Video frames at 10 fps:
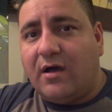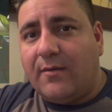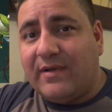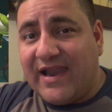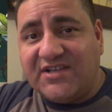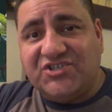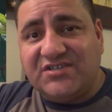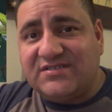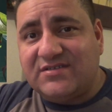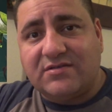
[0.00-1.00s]

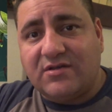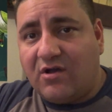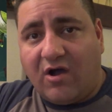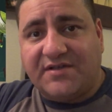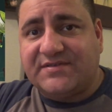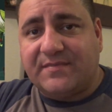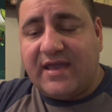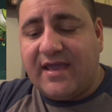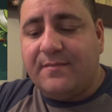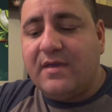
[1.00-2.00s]
Legends. Awesome
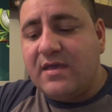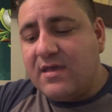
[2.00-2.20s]
game.